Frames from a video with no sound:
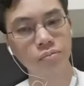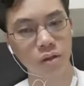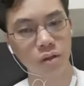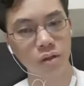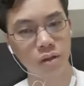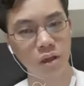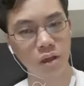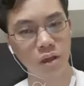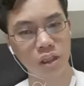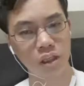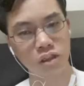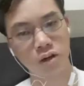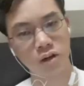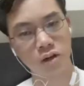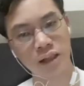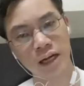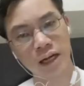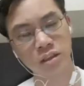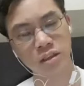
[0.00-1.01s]
initial
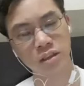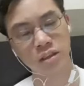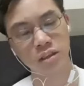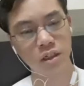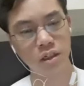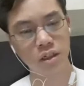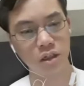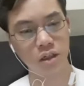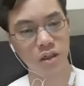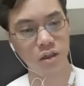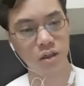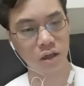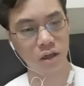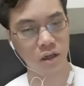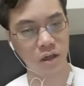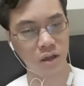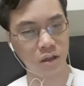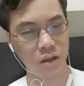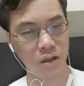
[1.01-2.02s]
glance
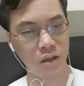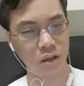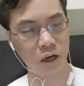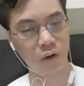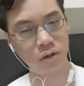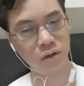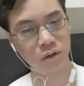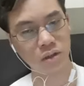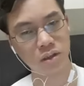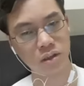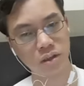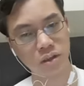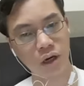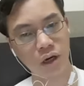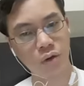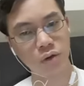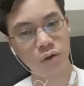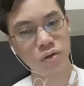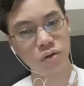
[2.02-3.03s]
uh, I want to I
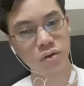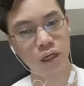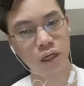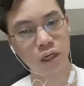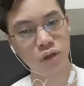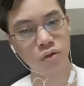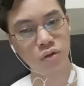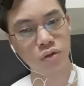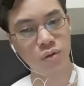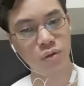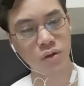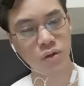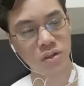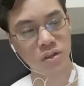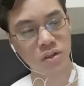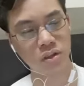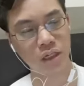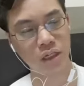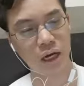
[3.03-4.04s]
want to I usually want to
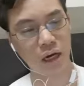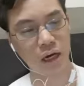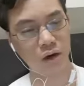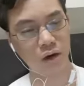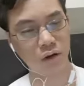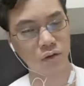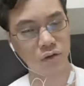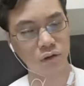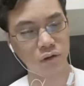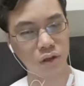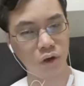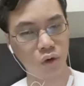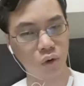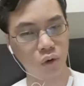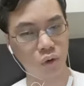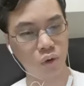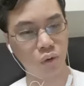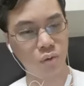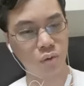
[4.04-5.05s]
see how the
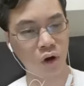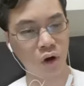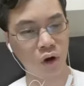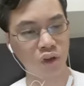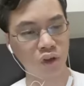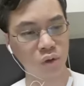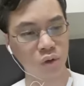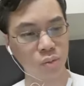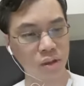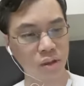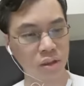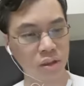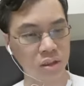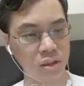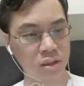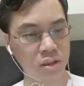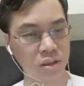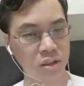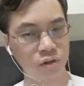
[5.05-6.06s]
whole document
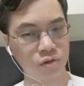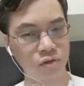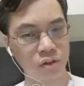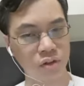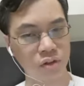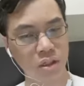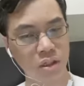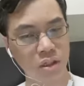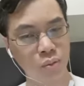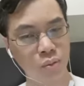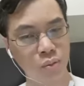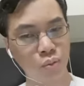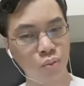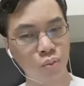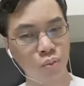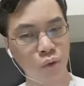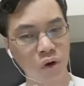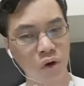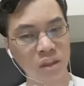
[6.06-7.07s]
itself is uh,
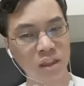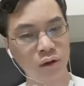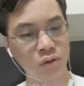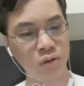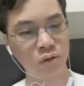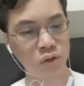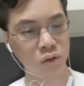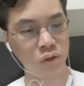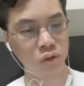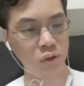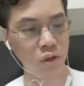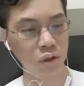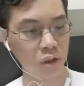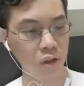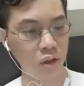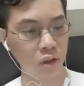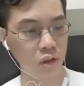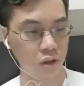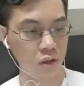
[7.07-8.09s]
broken down to.
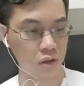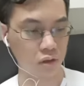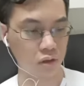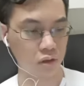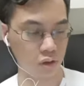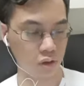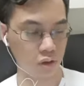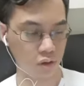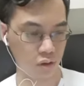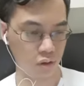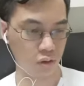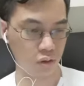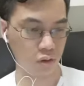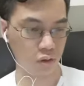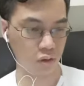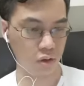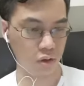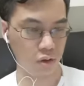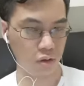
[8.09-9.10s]
So,
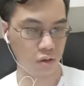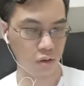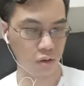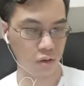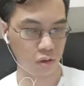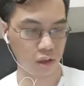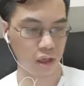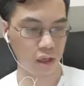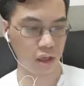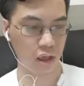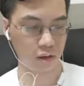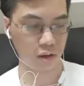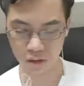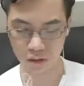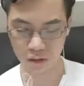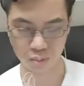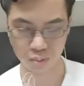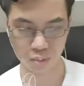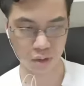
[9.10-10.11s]
looking at
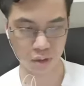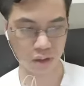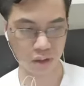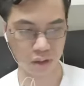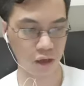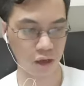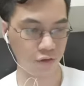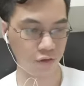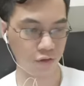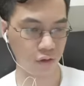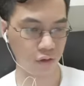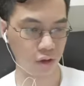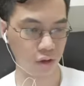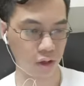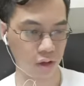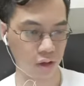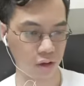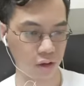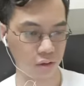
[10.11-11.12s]
this PDF,
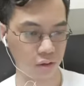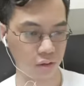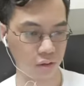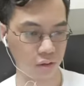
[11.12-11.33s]
uh,